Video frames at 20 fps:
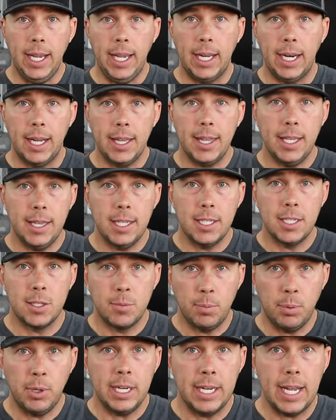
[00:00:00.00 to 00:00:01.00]
and I think this
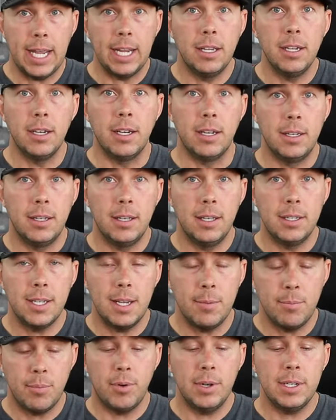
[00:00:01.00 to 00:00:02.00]
is pretty dang good. It's
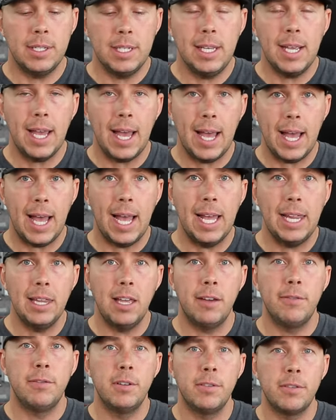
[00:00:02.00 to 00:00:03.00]
a pretty high
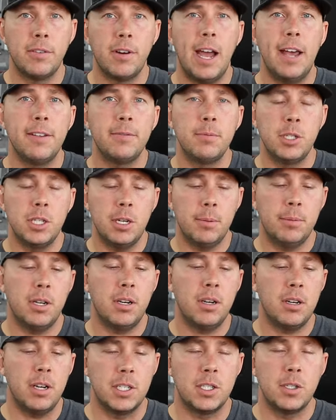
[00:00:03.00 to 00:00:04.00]
level of craftsmanship
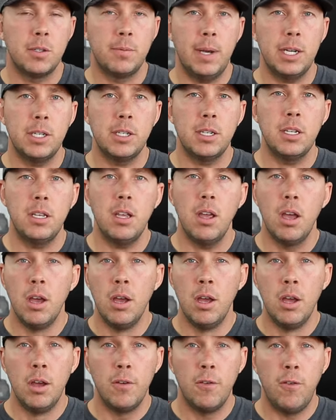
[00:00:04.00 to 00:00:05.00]
there, especially
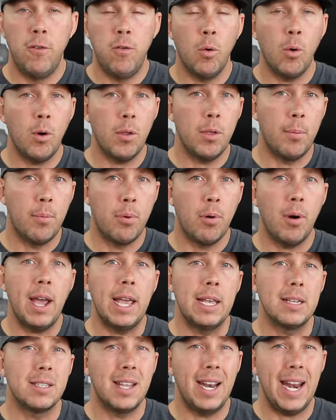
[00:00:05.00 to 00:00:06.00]
for the
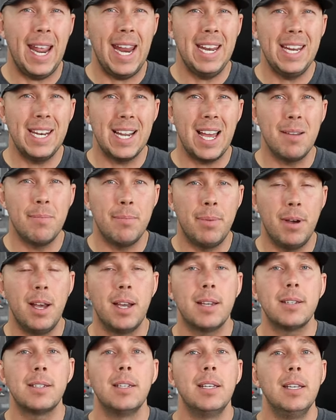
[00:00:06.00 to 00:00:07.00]
price. That 89
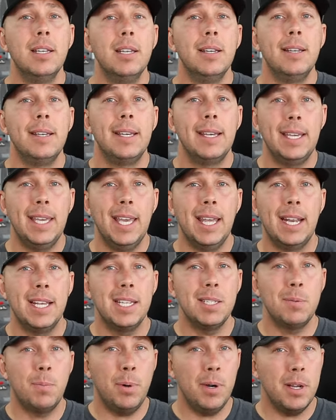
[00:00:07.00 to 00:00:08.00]
bucks, again,
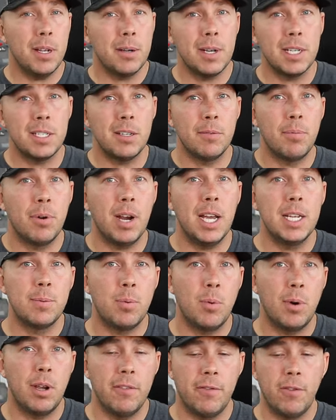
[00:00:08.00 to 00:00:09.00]
that's a pretty aggressive price
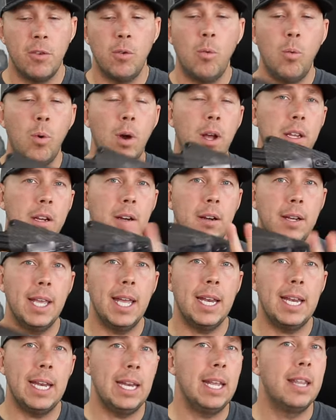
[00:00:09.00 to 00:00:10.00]
point for what you're
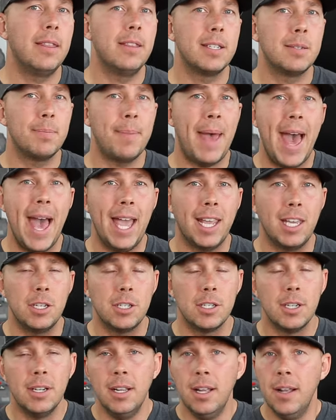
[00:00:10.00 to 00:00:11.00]
getting in this
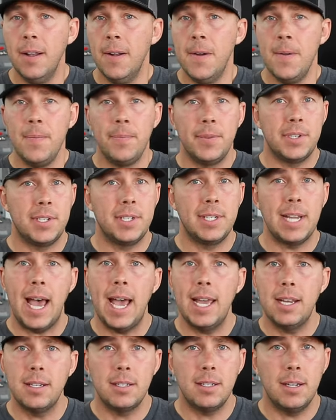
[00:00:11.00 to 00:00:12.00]
package. The
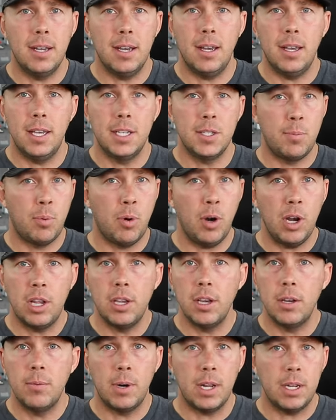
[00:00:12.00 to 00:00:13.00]
size is pretty
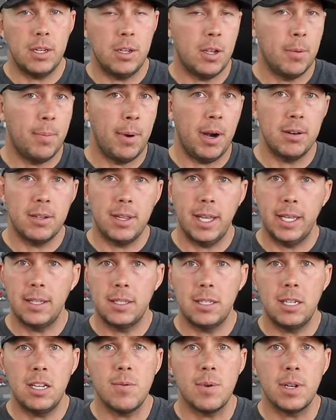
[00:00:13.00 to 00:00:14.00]
good when you compare it to like the
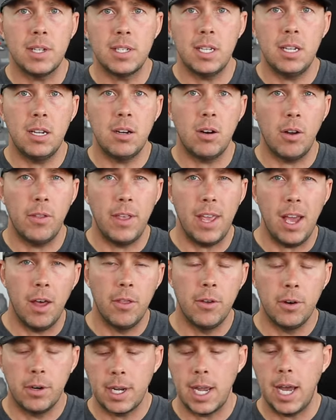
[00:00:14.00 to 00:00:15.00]
T1C or the
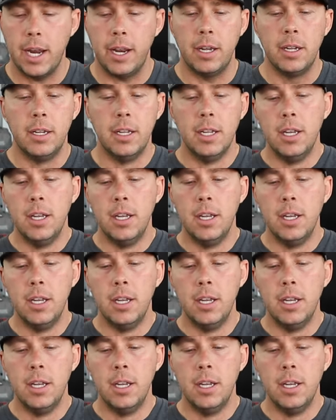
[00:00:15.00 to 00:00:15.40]
other kind